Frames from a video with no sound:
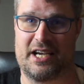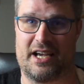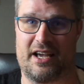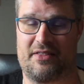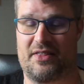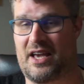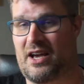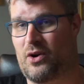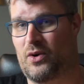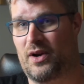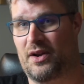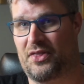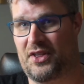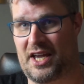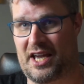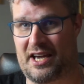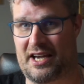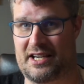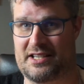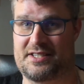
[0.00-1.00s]
and the only
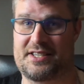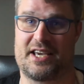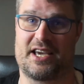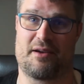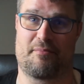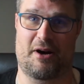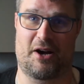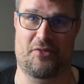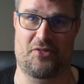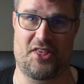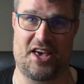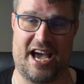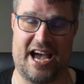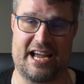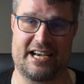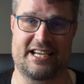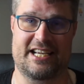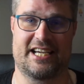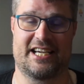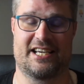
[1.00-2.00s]
thing I can say about
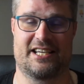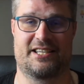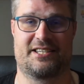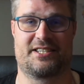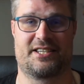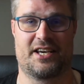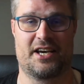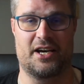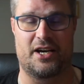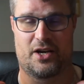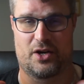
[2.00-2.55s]
that is